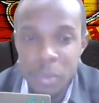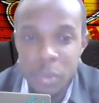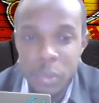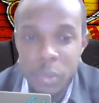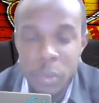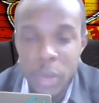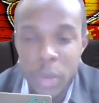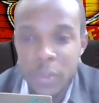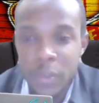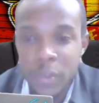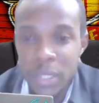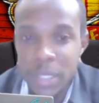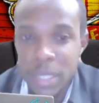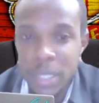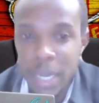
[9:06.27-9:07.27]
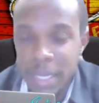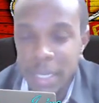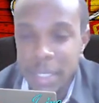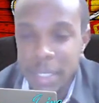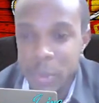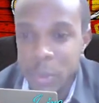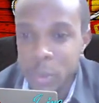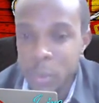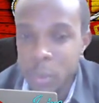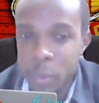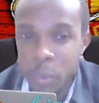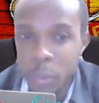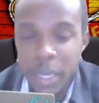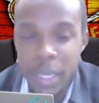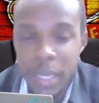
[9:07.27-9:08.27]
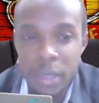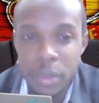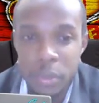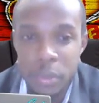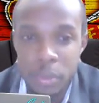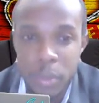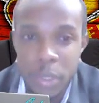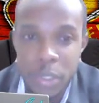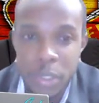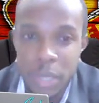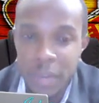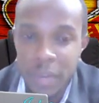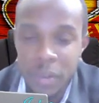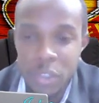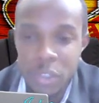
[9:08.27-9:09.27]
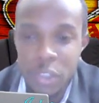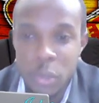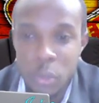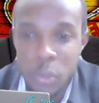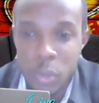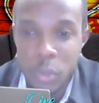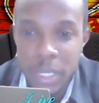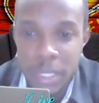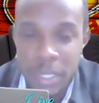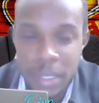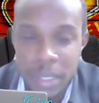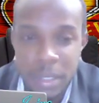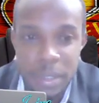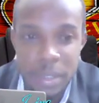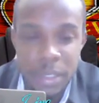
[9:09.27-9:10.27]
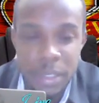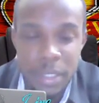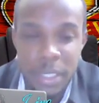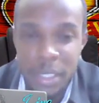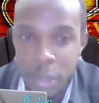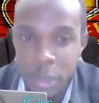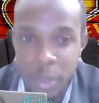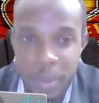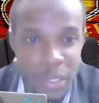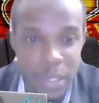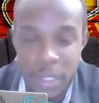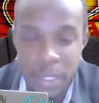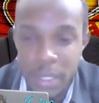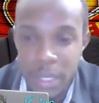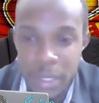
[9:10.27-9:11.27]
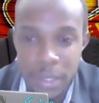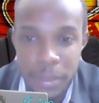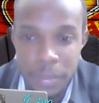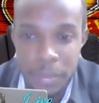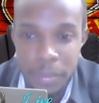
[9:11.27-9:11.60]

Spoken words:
you have your talent and we know what you can do, but you have not showed it since you come to Manchester United.